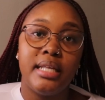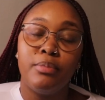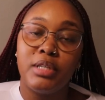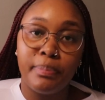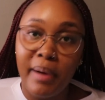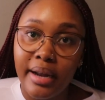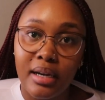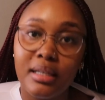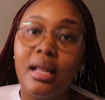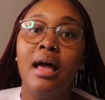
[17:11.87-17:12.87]
name was
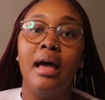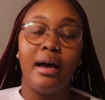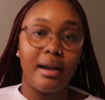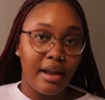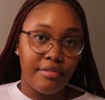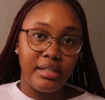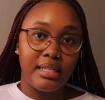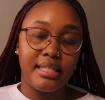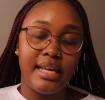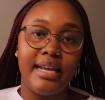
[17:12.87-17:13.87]
Barend
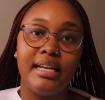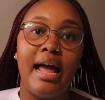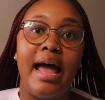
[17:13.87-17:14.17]
Grevenstein,